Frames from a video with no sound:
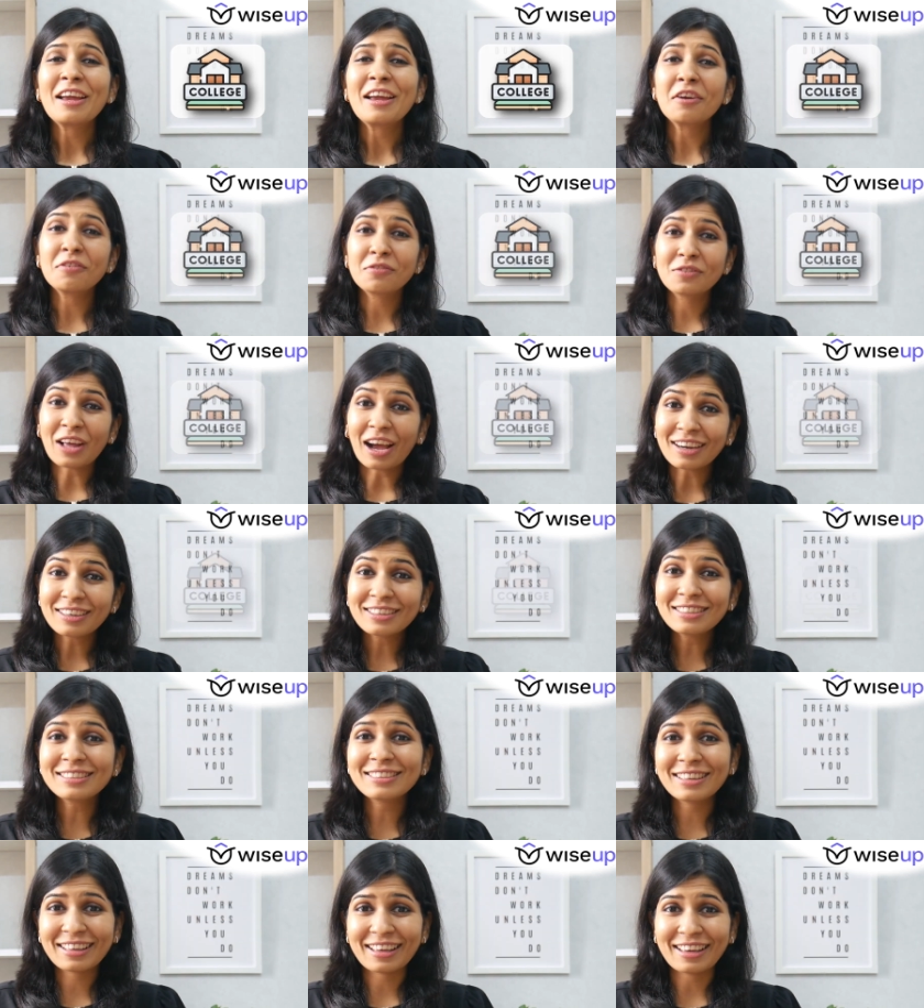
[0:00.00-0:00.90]
If that
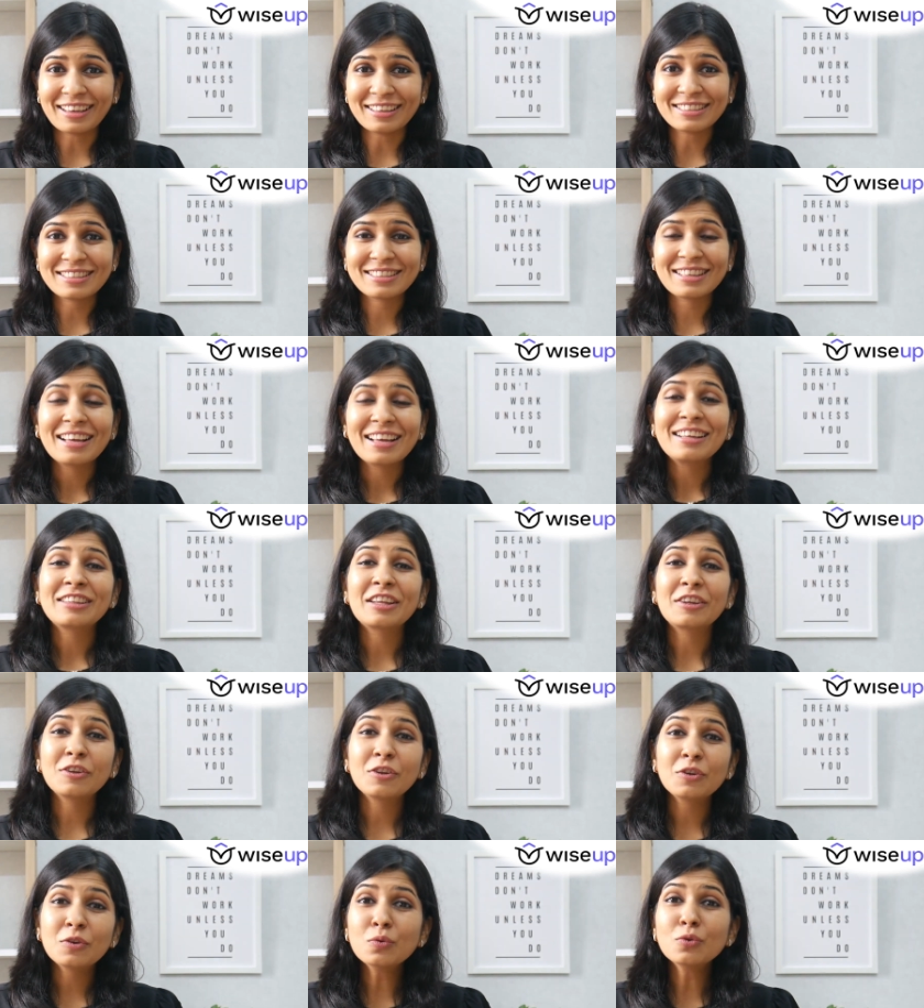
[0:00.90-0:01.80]
is the case,
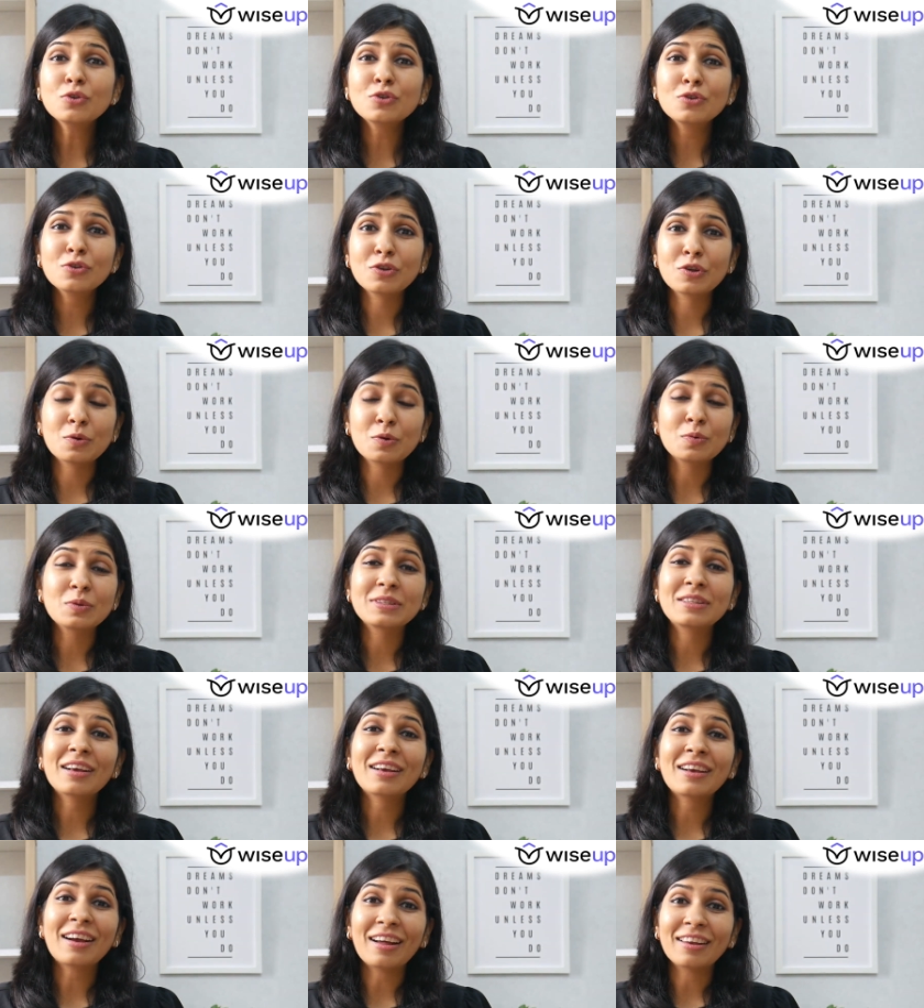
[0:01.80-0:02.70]
then you should use
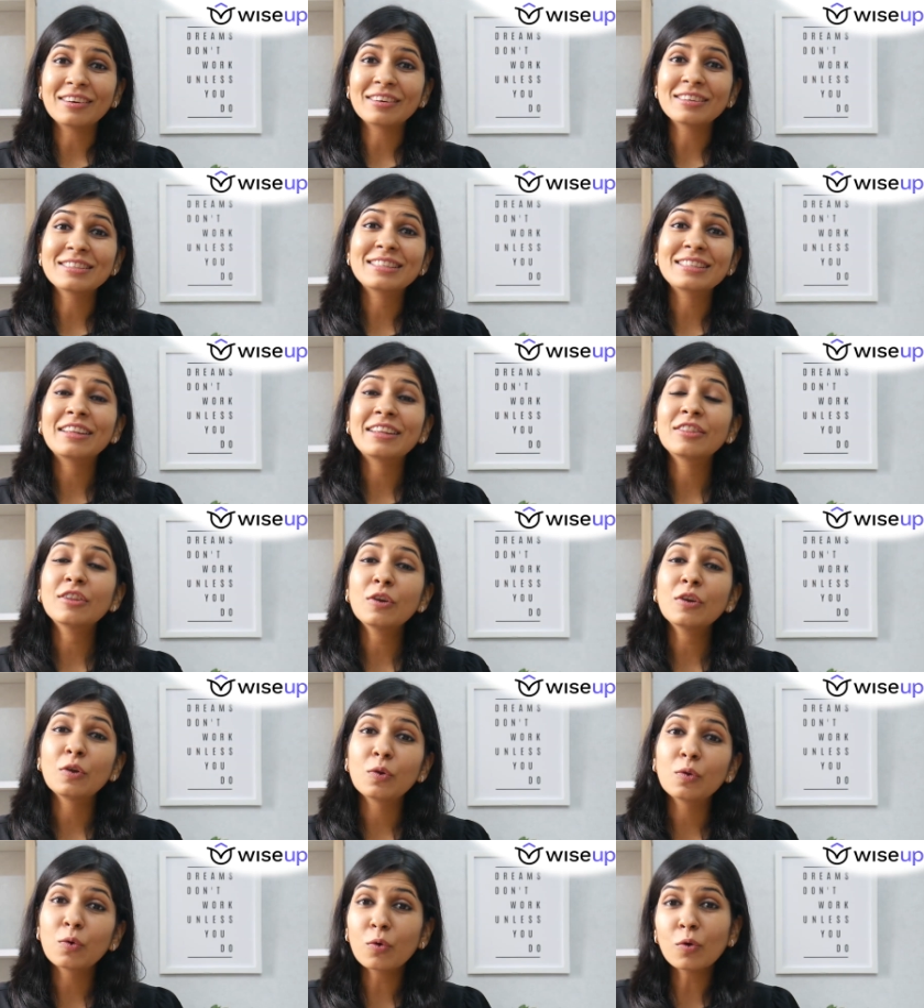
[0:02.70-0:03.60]
the colors in the
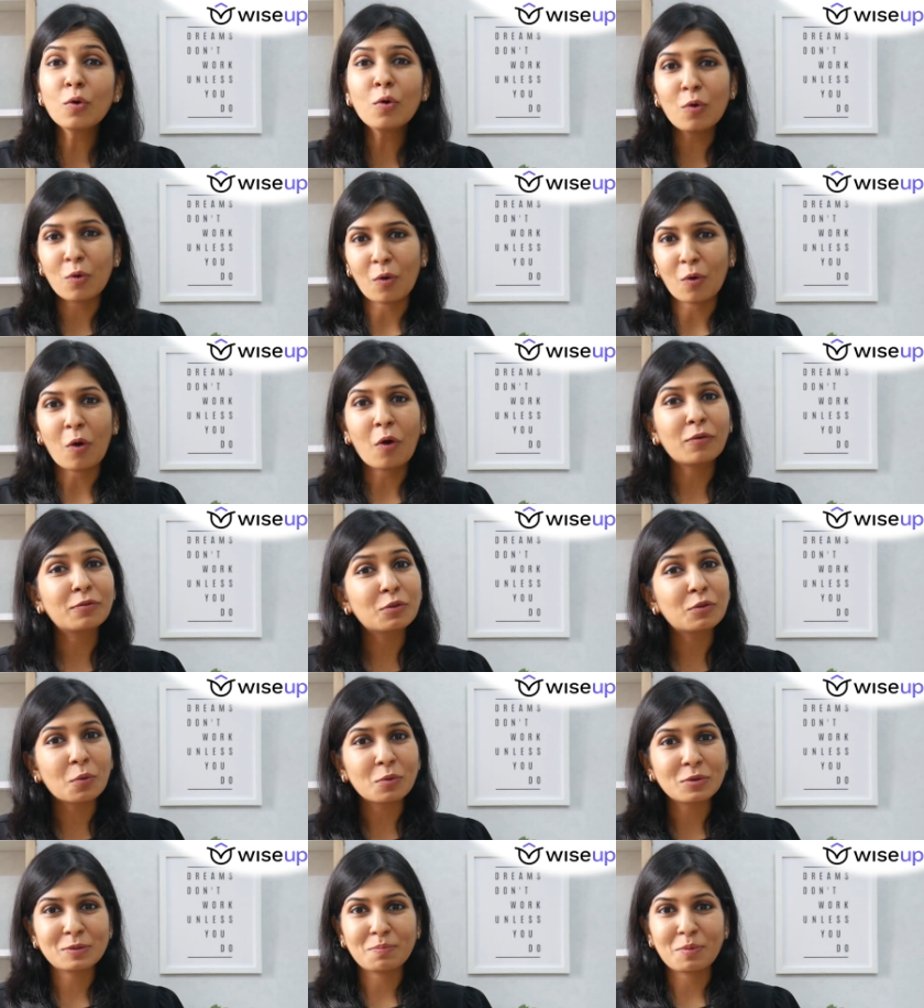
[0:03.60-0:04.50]
logo of
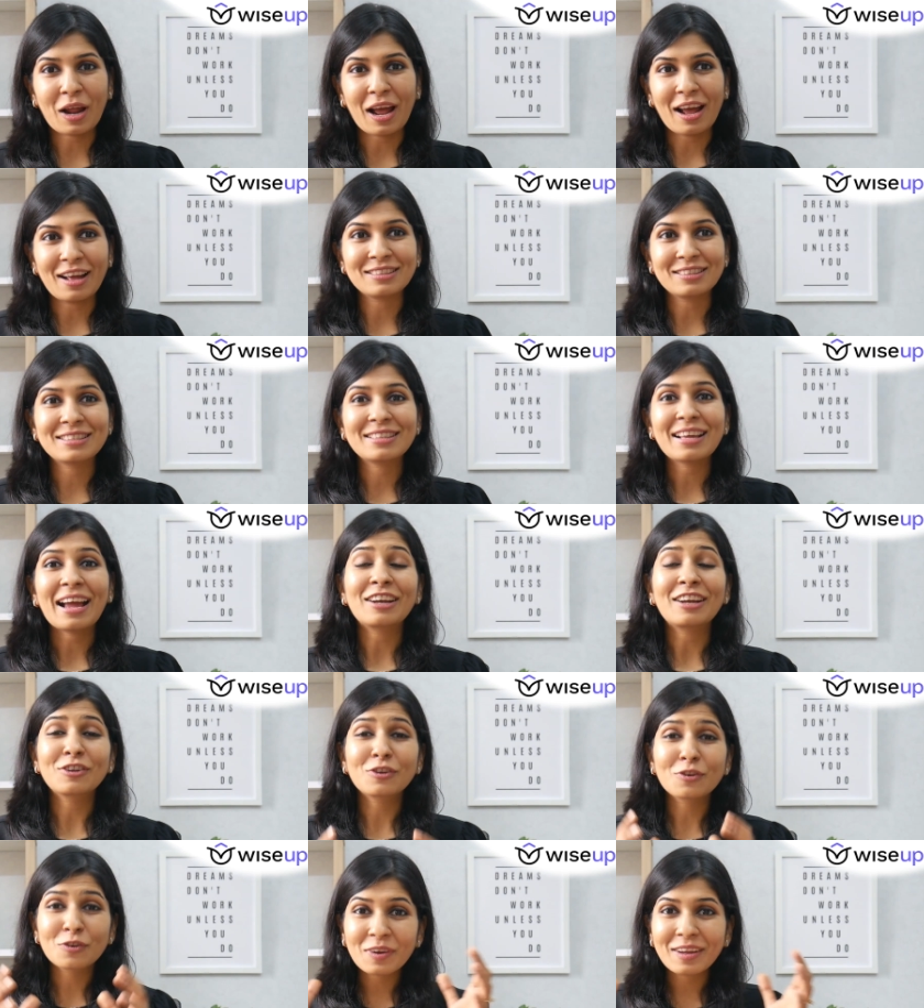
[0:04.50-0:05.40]
those brands
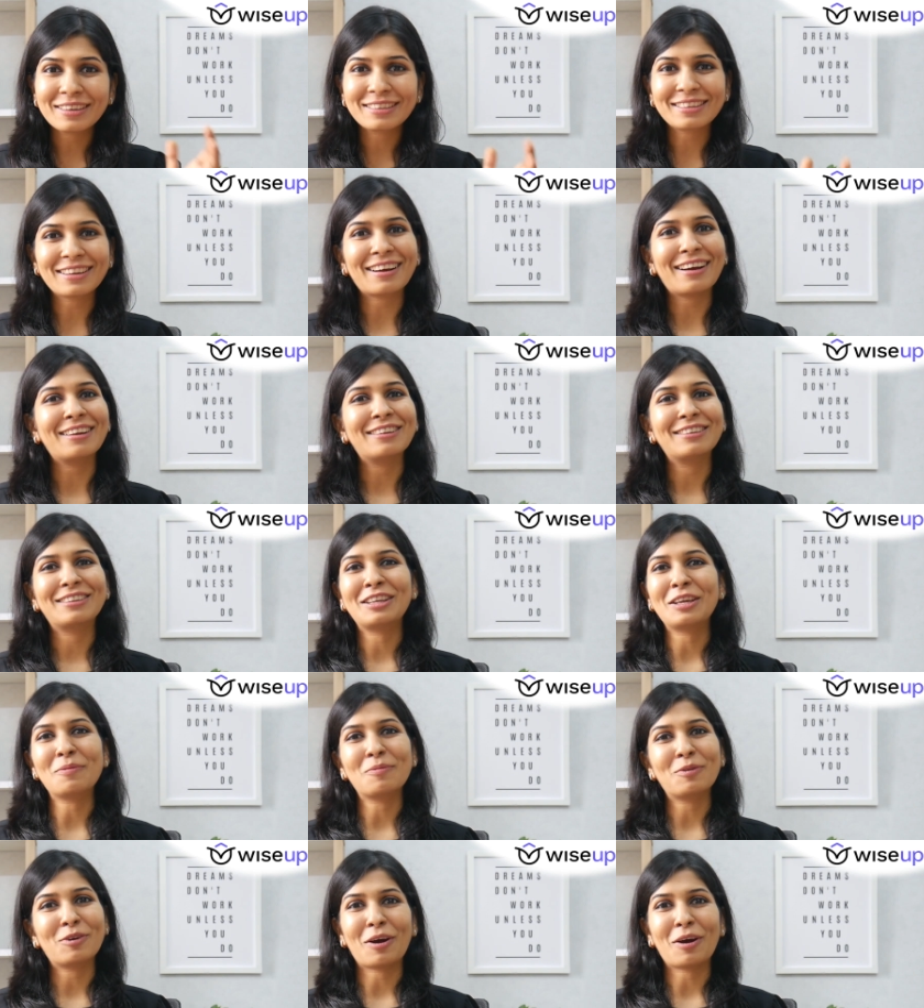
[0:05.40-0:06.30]
and create a color
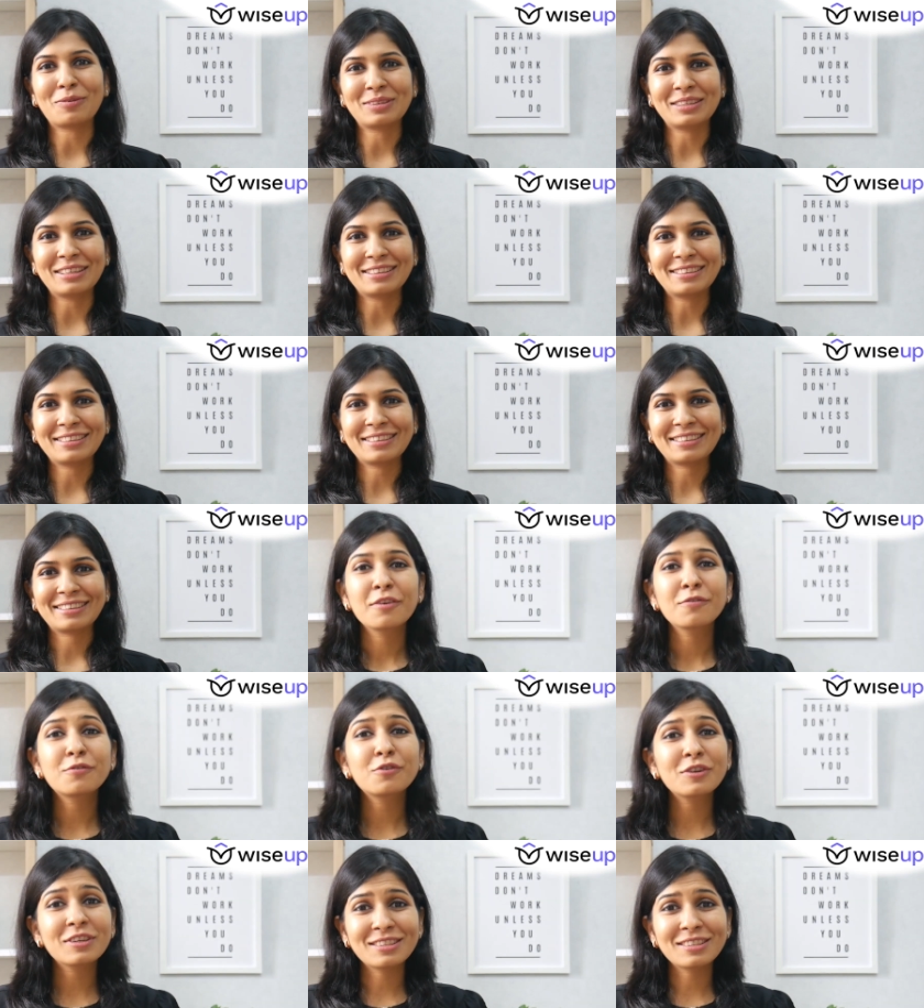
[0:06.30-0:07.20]
theme around it.
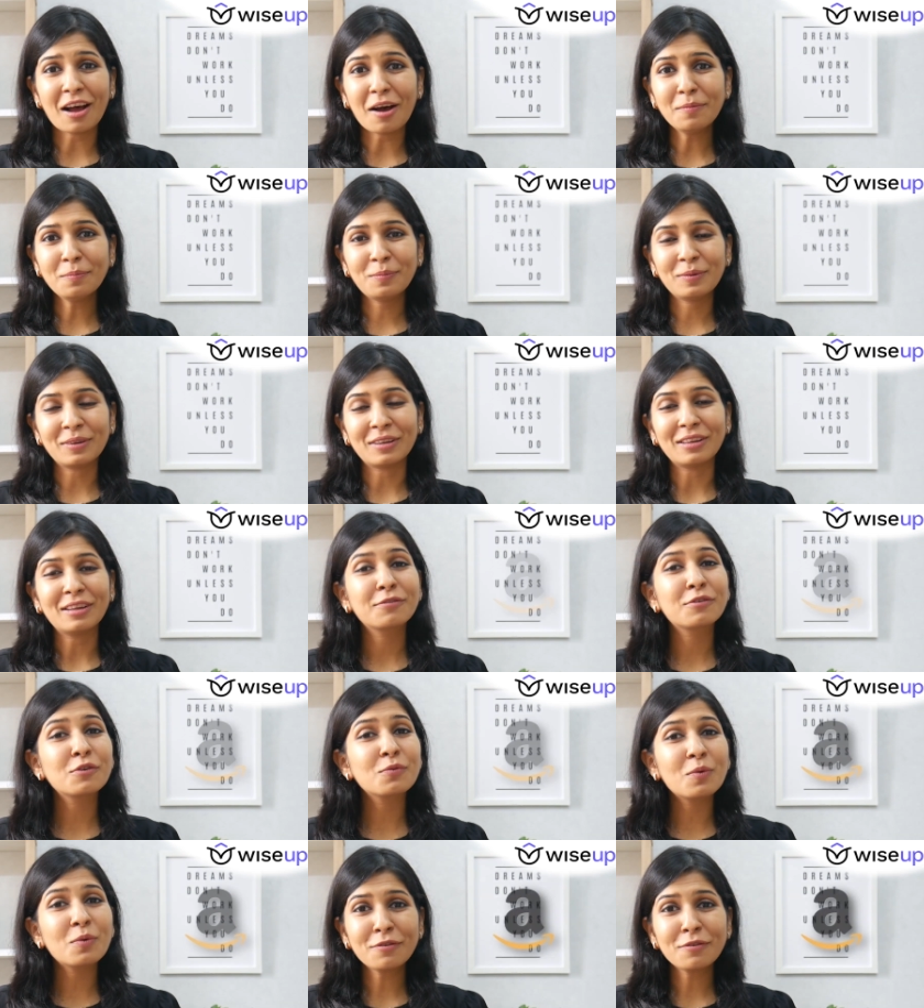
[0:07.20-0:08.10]
For example,
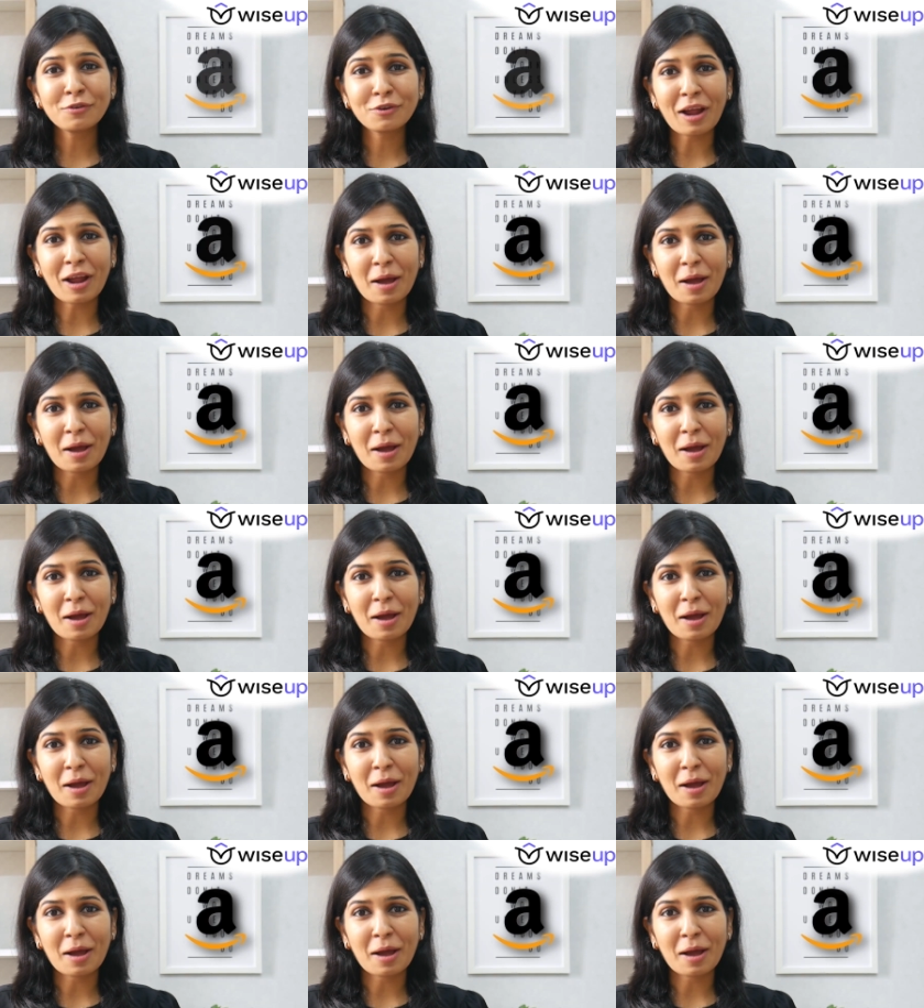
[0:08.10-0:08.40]
if you work for